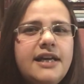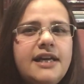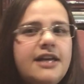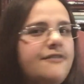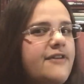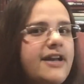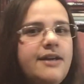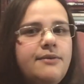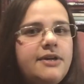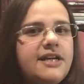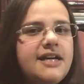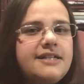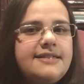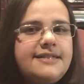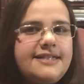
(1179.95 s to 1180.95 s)
If anyone
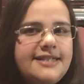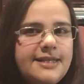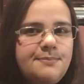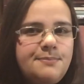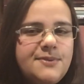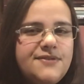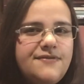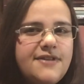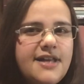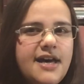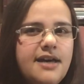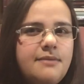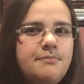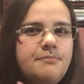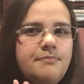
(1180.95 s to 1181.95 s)
has tips for
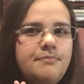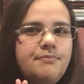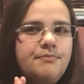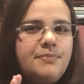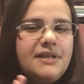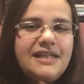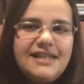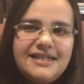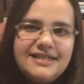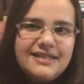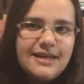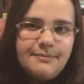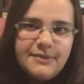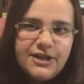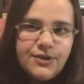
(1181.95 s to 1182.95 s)
that, please
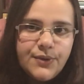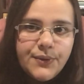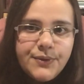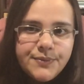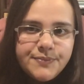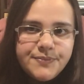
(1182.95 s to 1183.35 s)
let me know.